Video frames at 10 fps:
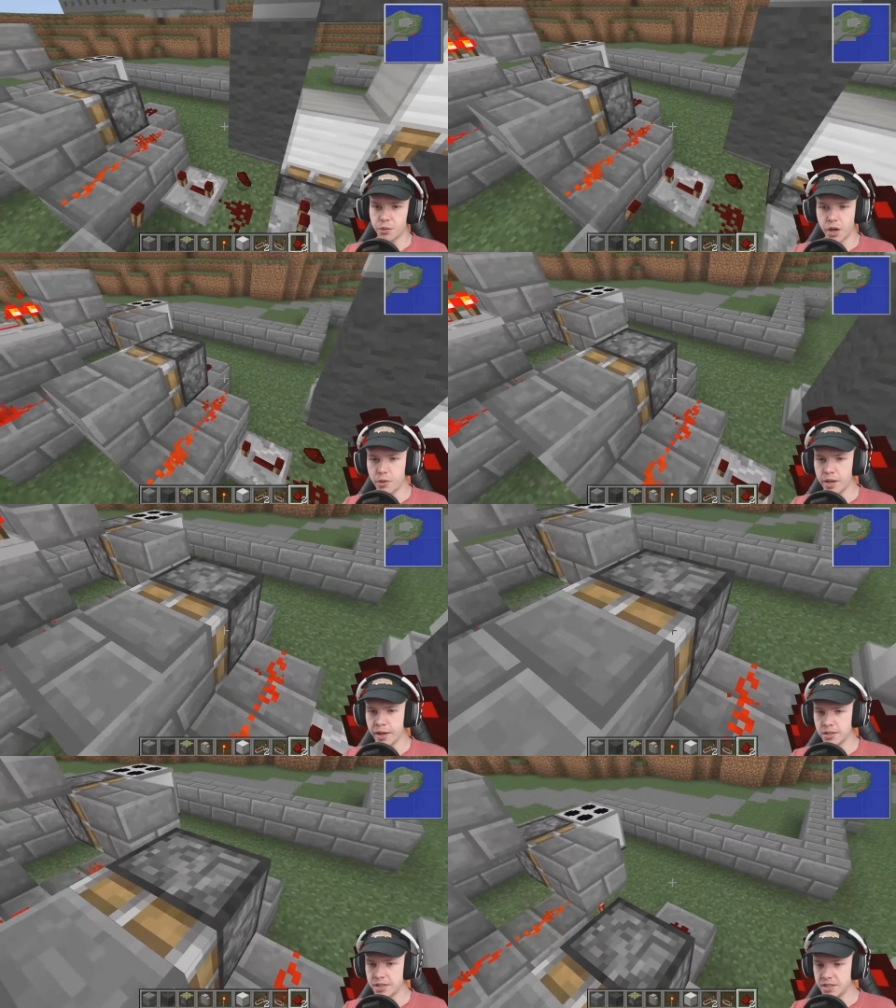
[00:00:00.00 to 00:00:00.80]
know
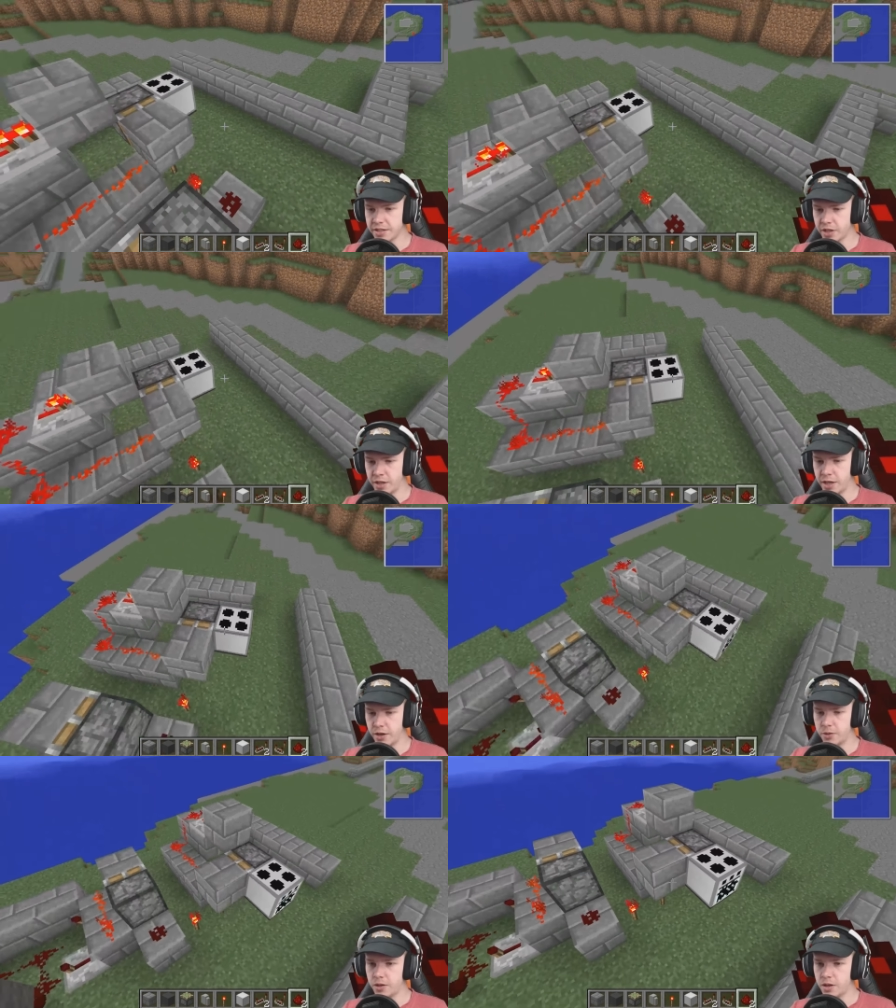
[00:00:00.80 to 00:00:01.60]
yet. Let's give it a
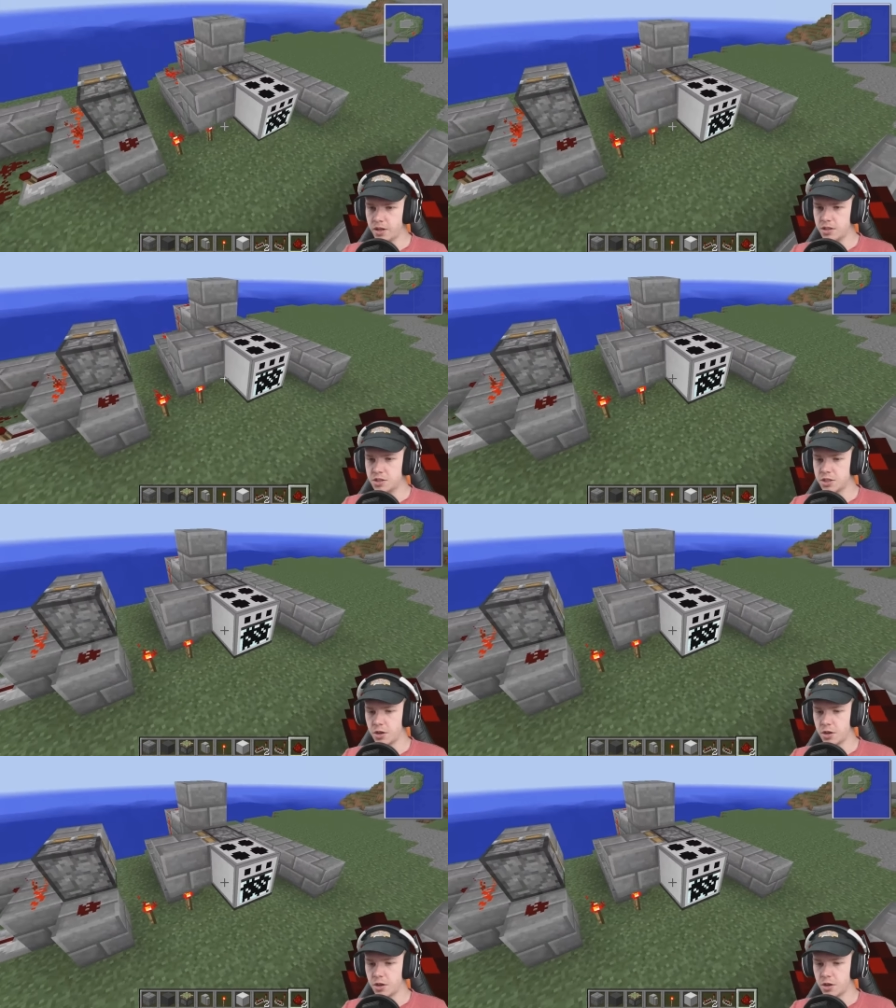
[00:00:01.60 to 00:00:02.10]
go. So